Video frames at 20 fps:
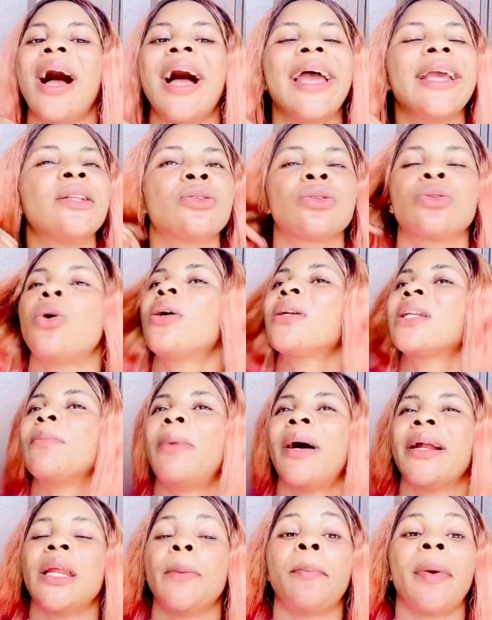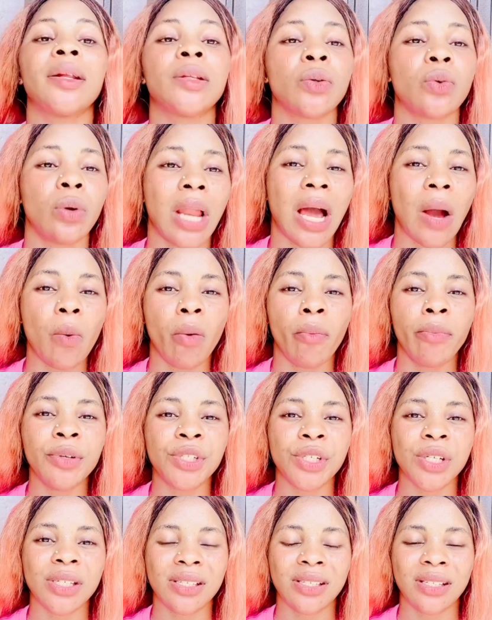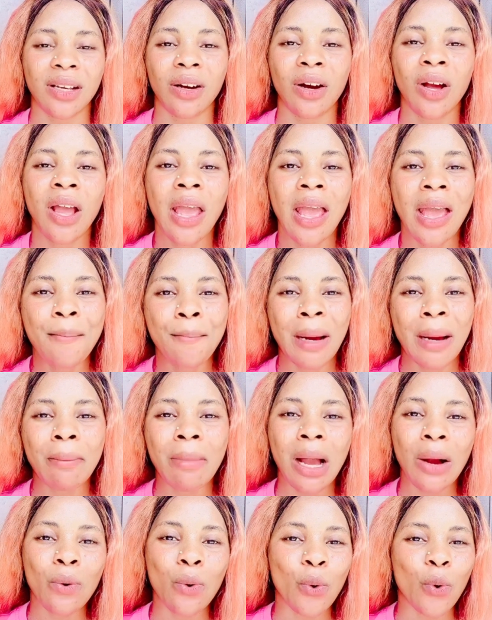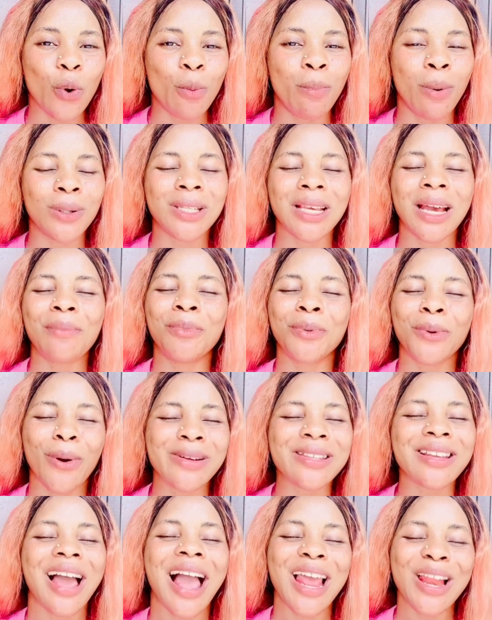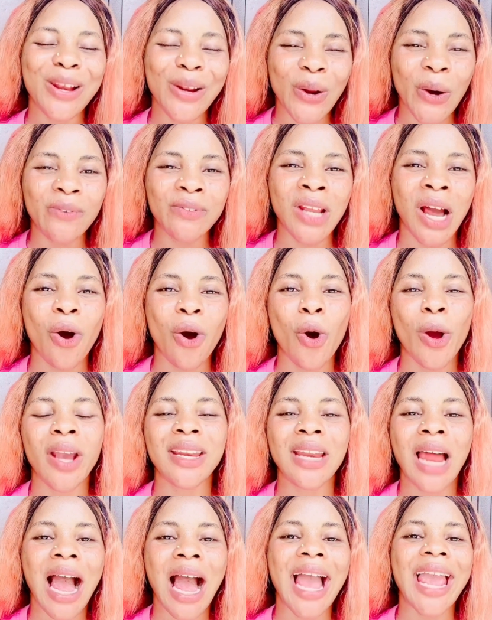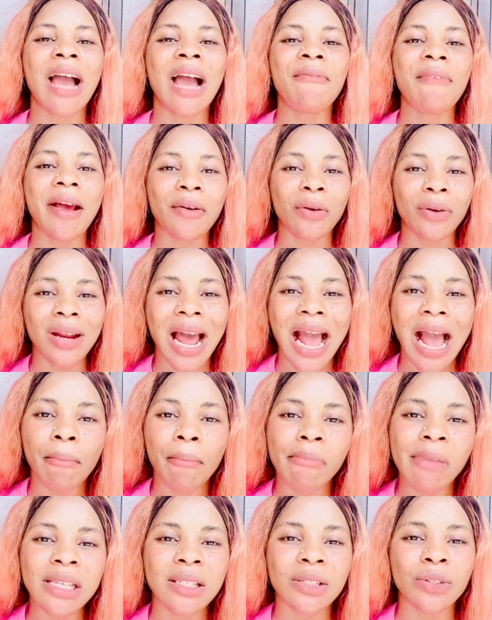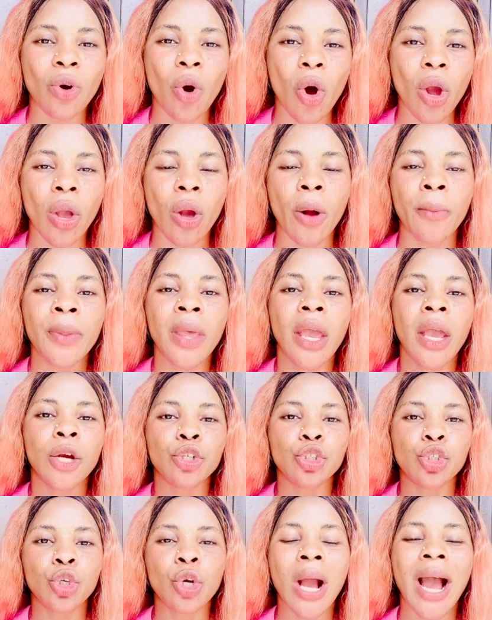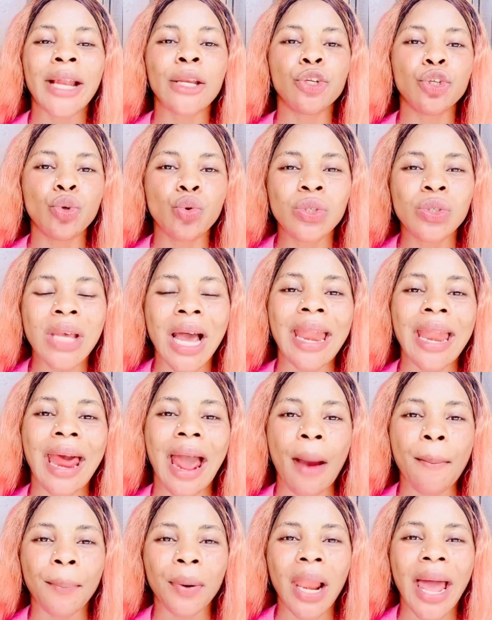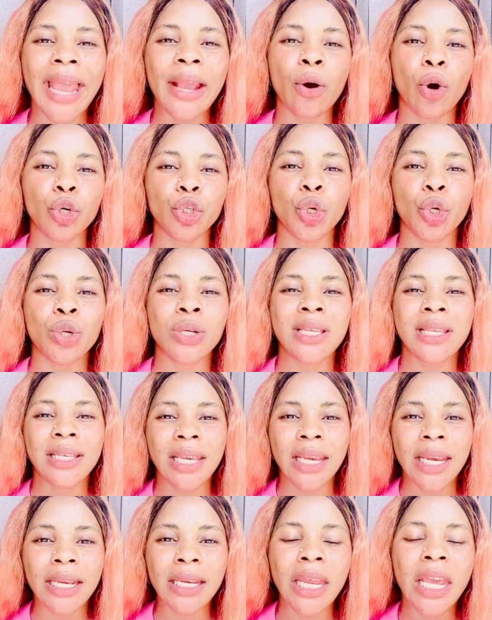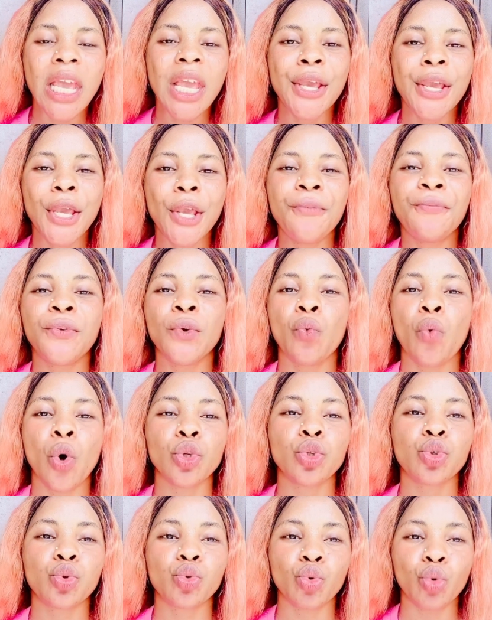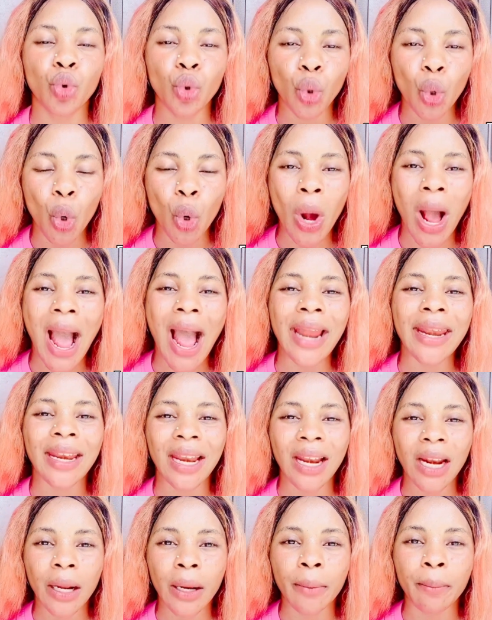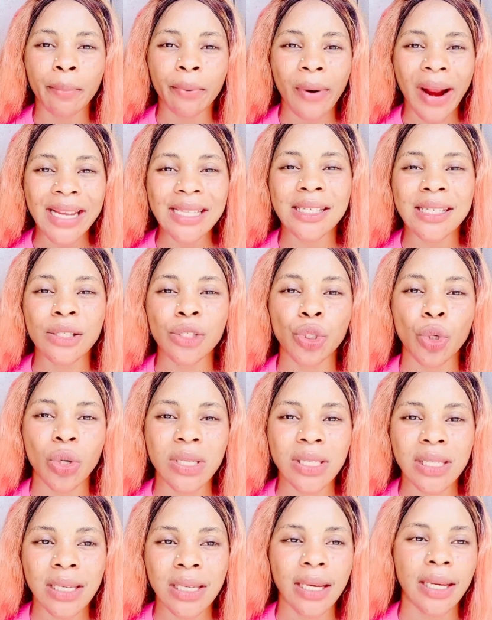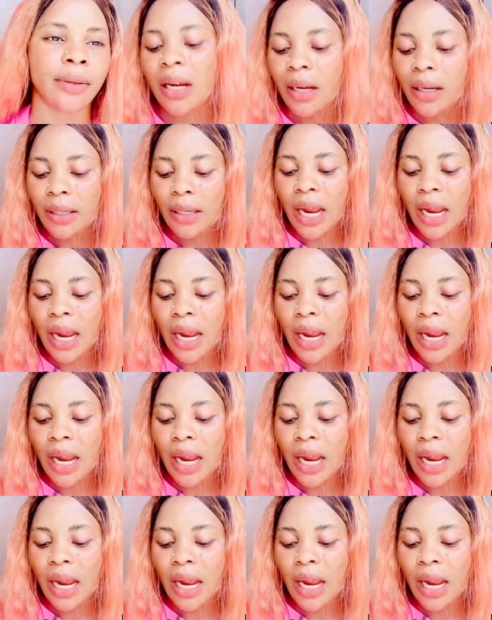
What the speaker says: I talked about a particular one, which is the Palma Cocoa Butter, because I love that oil. Now I have another amazing oil you can use and apply on your skin if you want to glow and brighten your skin.